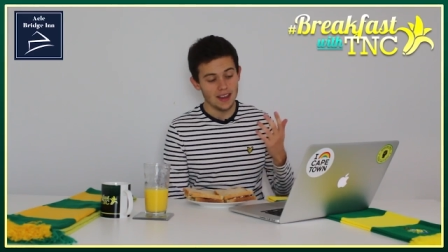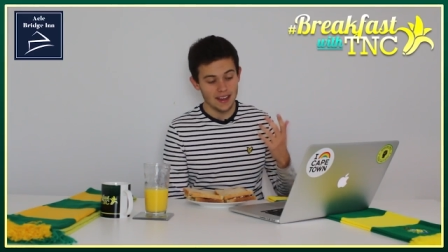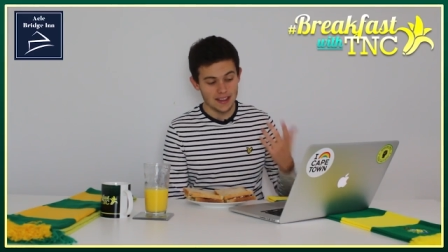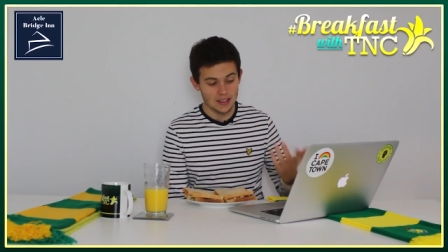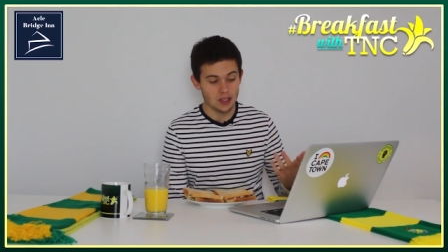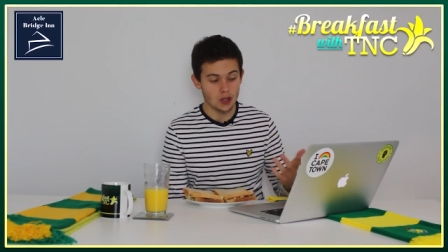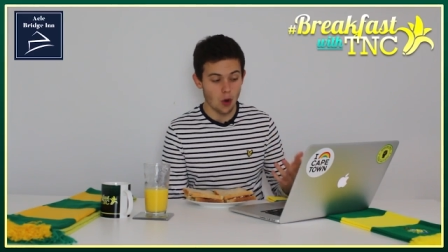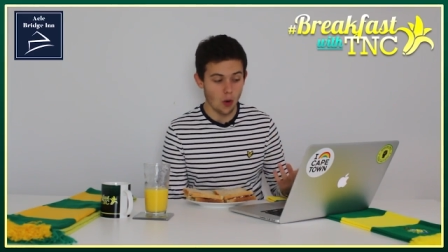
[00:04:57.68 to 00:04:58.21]

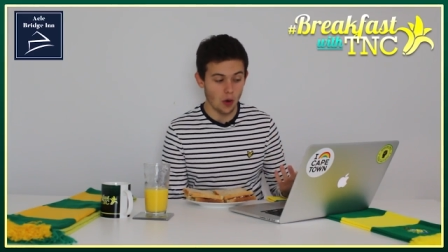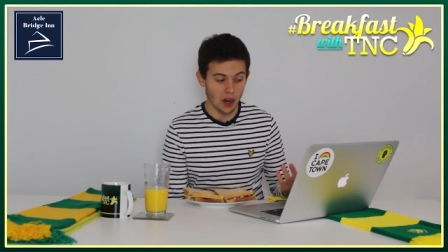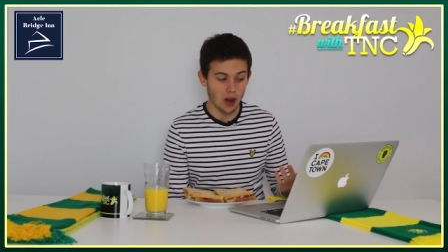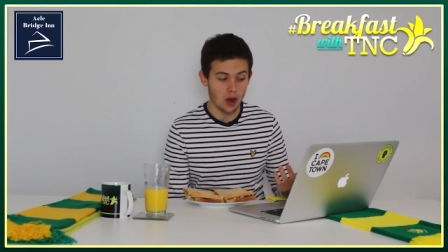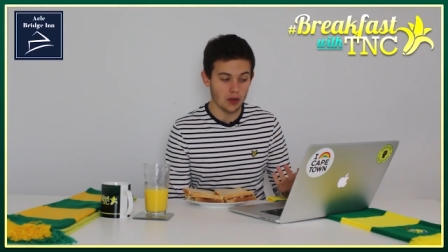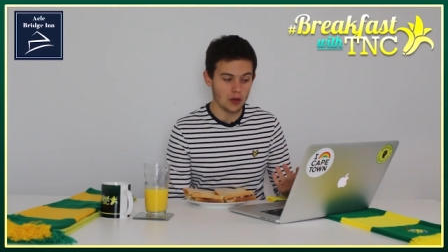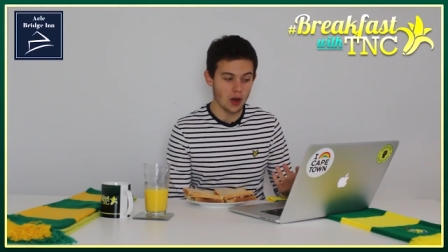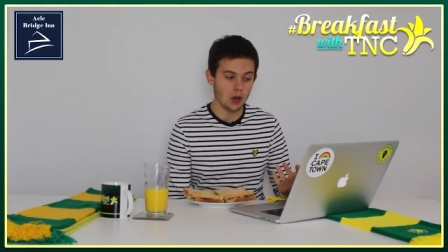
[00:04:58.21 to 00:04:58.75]
he's scoring a
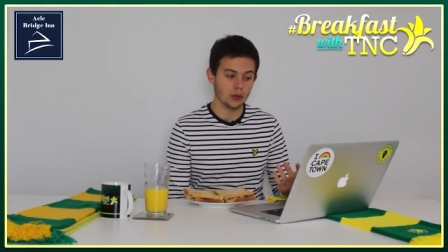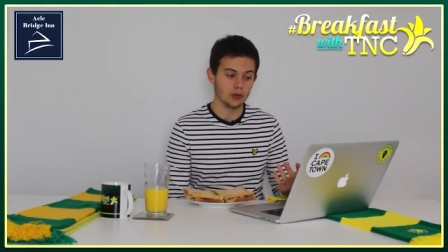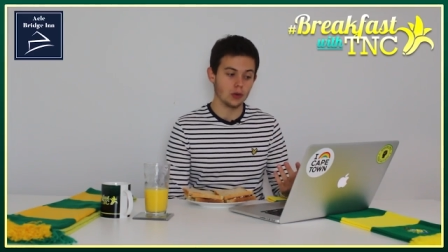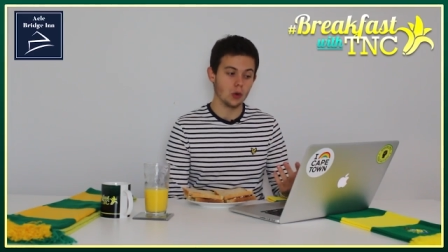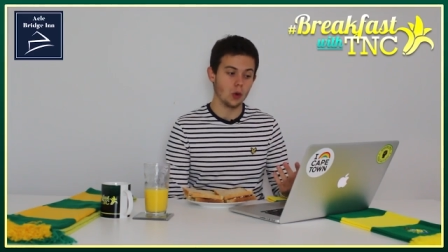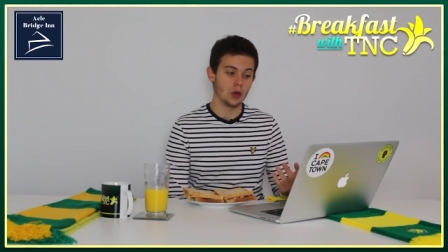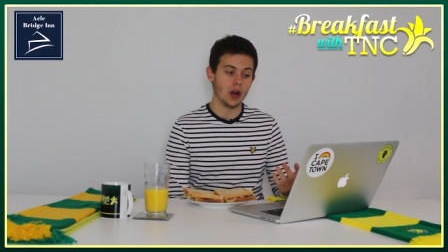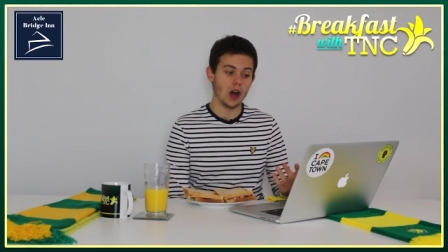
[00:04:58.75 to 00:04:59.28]
lot of goals for
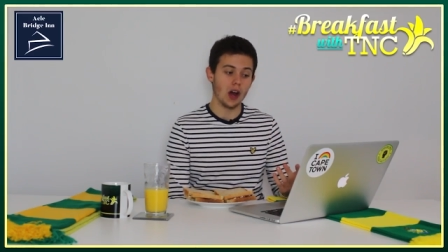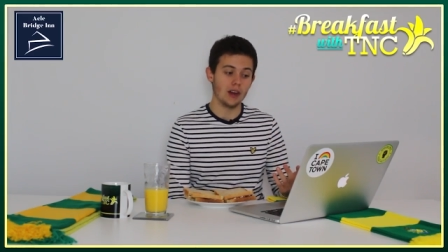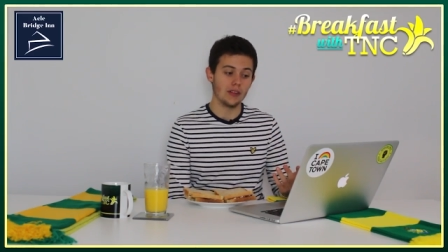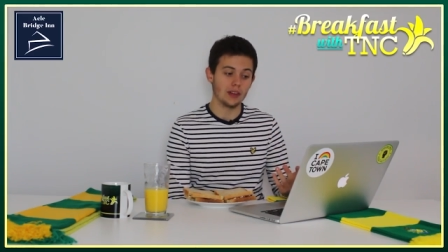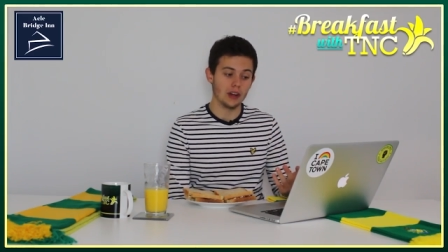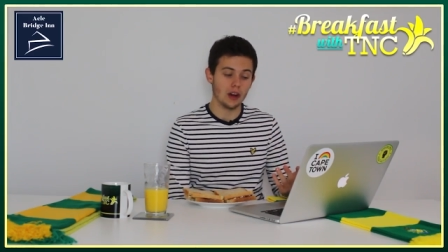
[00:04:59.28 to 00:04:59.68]
Northern Ireland,